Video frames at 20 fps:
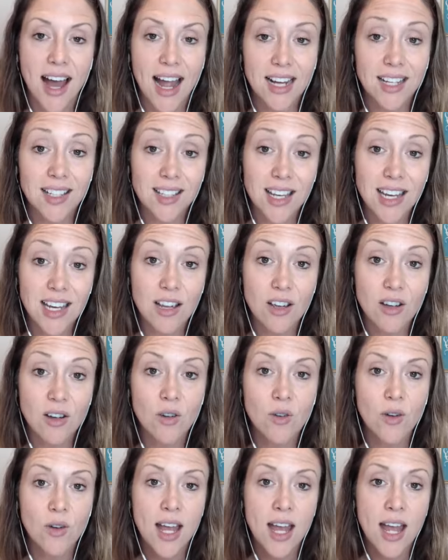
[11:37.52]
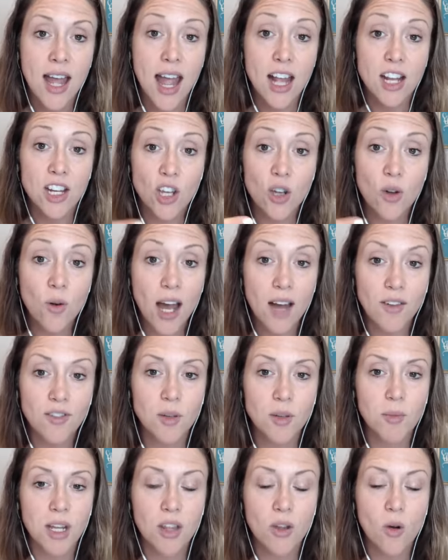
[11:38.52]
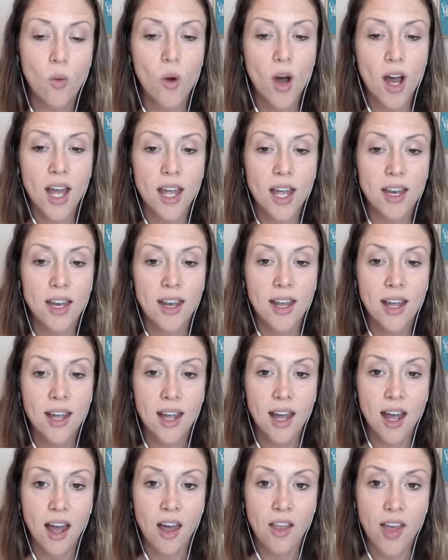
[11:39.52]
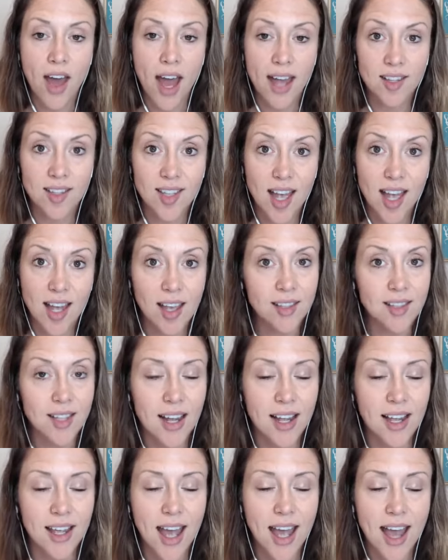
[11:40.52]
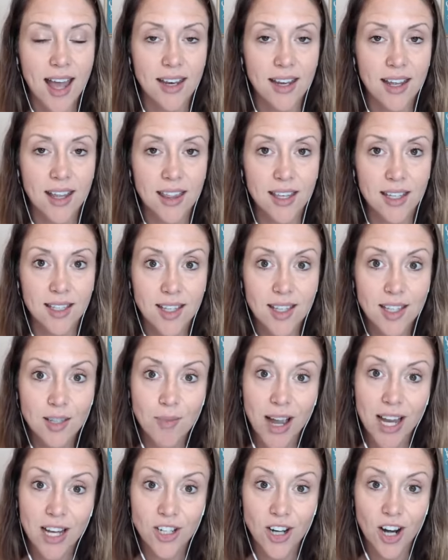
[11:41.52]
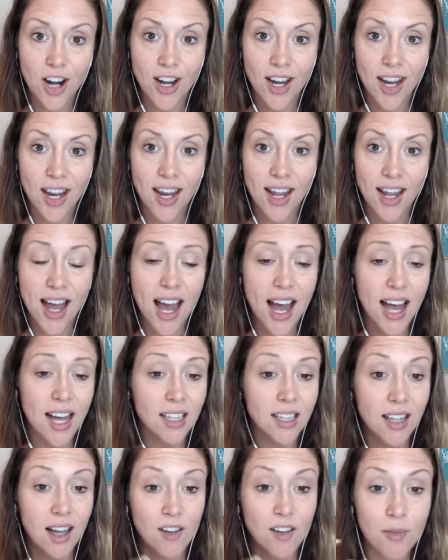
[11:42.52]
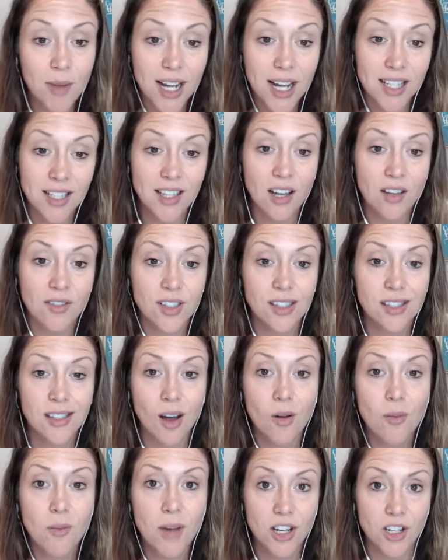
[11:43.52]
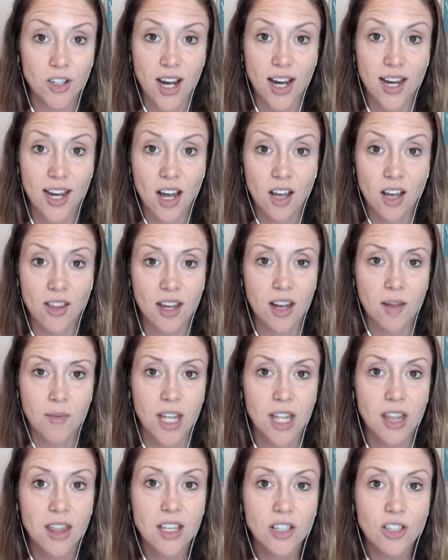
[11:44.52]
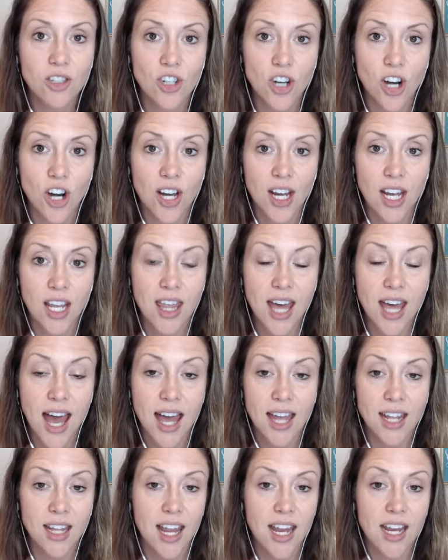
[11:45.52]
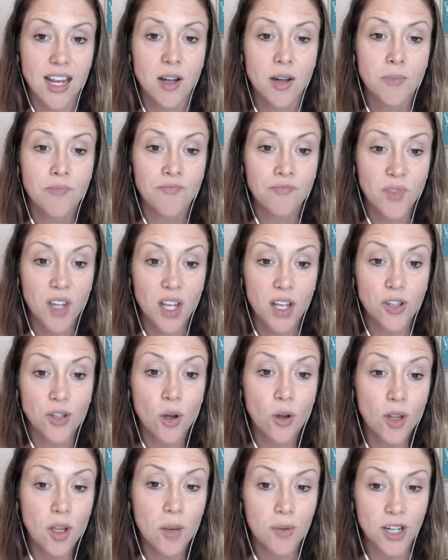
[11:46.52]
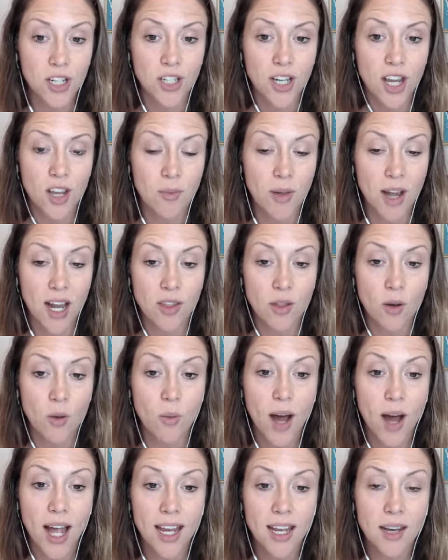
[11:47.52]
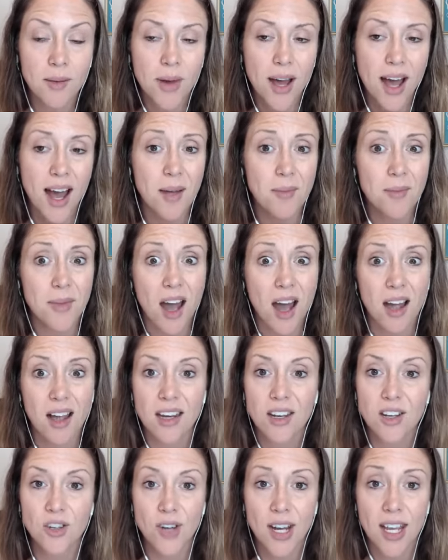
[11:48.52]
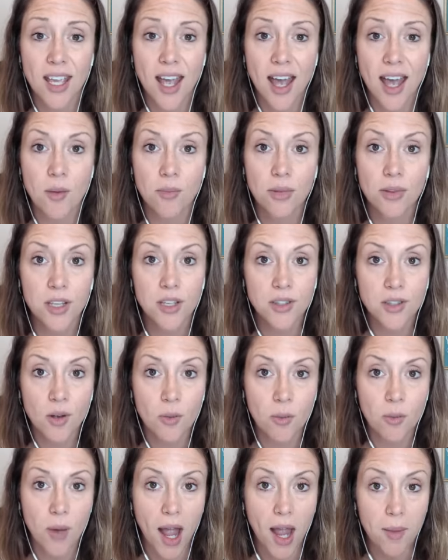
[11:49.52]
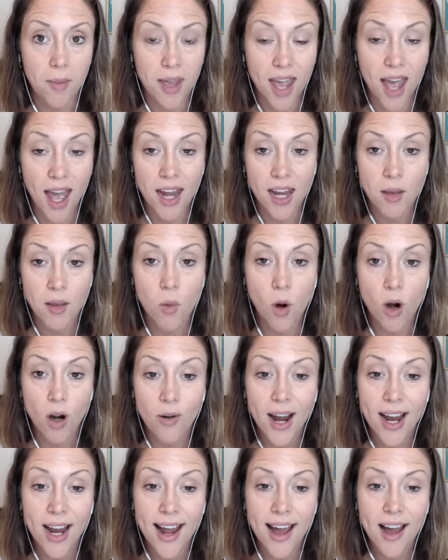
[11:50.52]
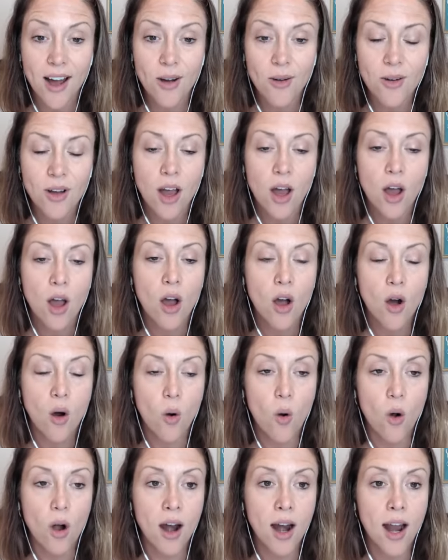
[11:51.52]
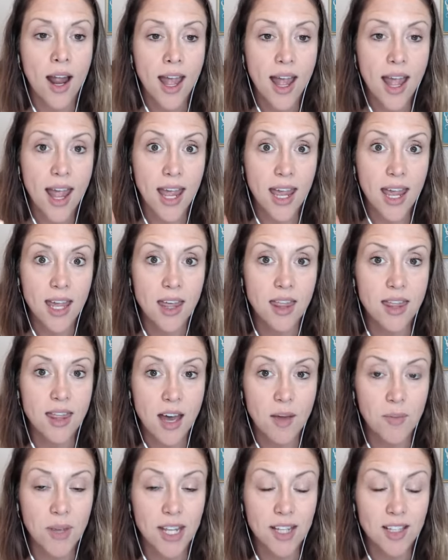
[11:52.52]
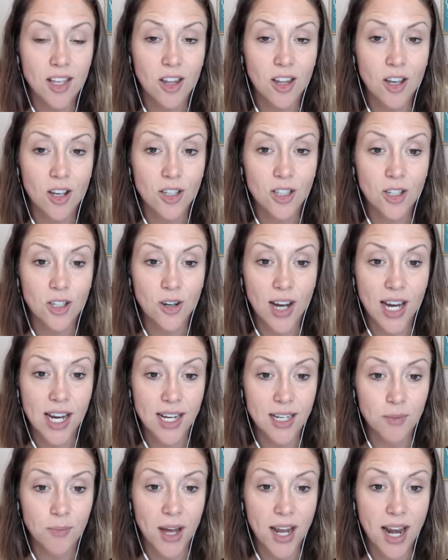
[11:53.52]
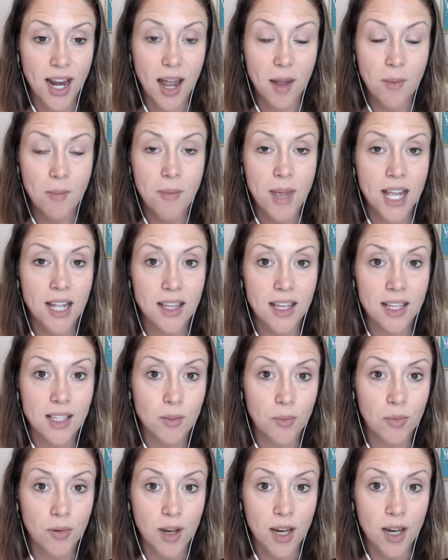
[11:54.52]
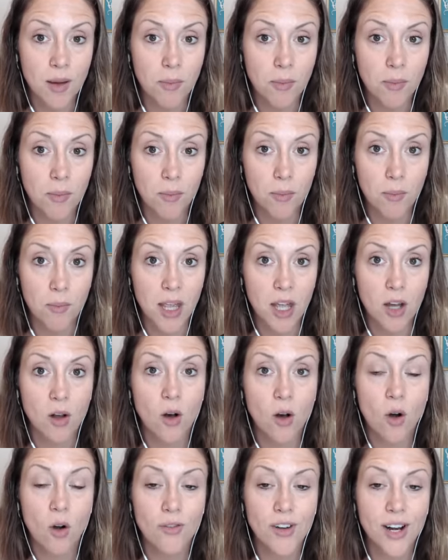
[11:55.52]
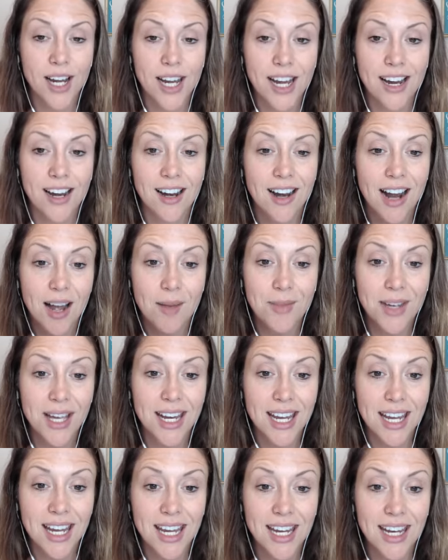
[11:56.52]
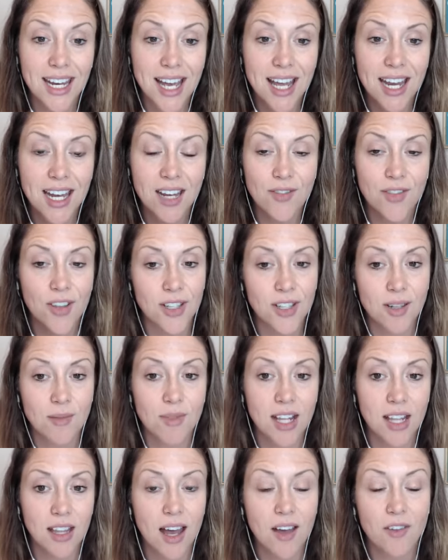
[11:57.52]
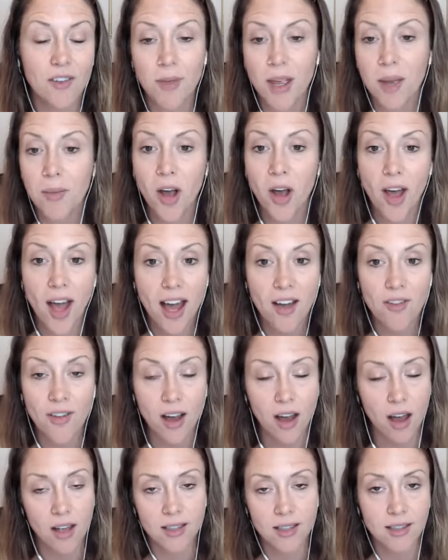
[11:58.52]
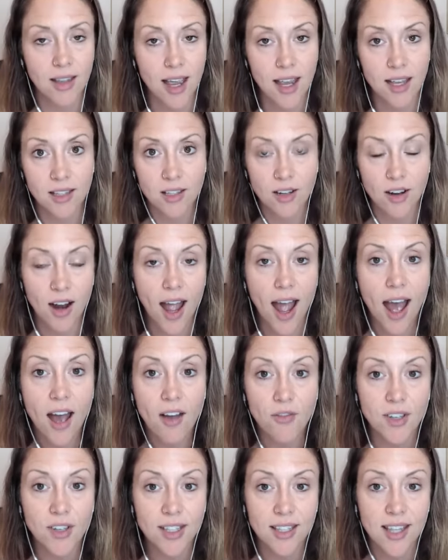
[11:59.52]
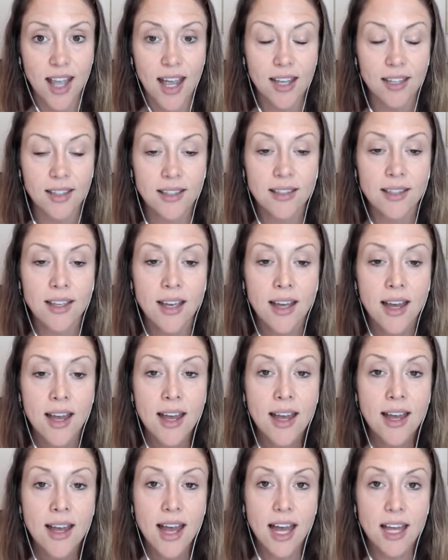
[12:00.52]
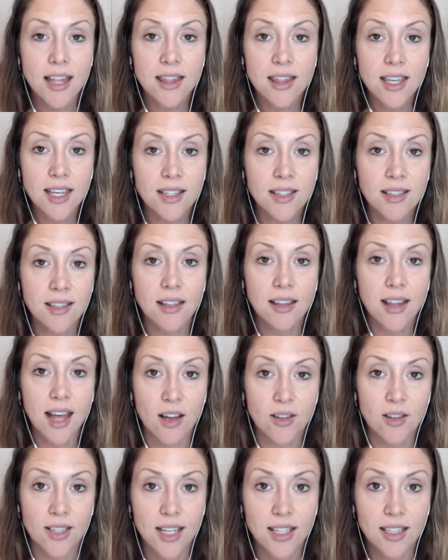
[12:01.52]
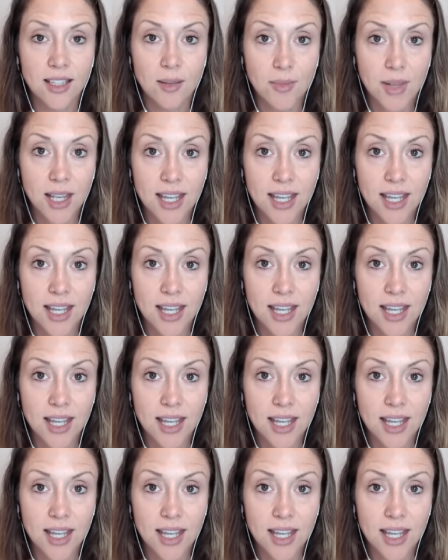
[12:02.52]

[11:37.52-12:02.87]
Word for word: I see you and you have to be the one that says again, this is my journey. I love myself so much right now that I'm in this journey that like I totally appreciate you buying the wine, but I'm not going to drink it. And please don't buy me anymore right now. Or, hey, that pizza looks great, but I made this pre meal over here. I'm going to eat it. And if there's something left, maybe I'll have a slice or half a slice. And this allows us to